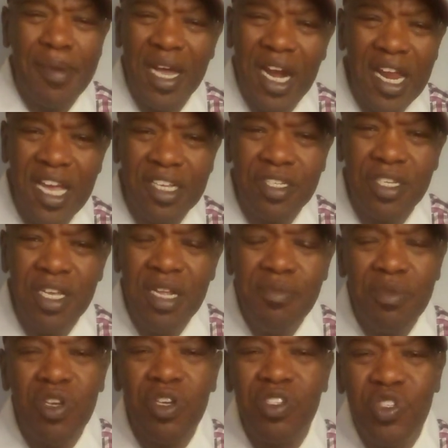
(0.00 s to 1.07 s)
of my class
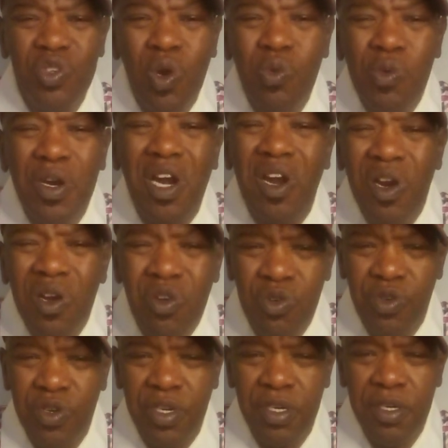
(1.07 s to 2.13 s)
because you don't want to
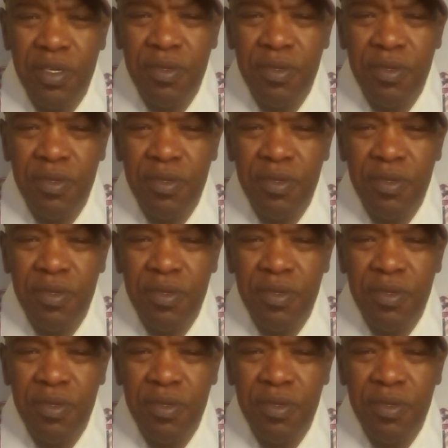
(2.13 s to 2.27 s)
learn.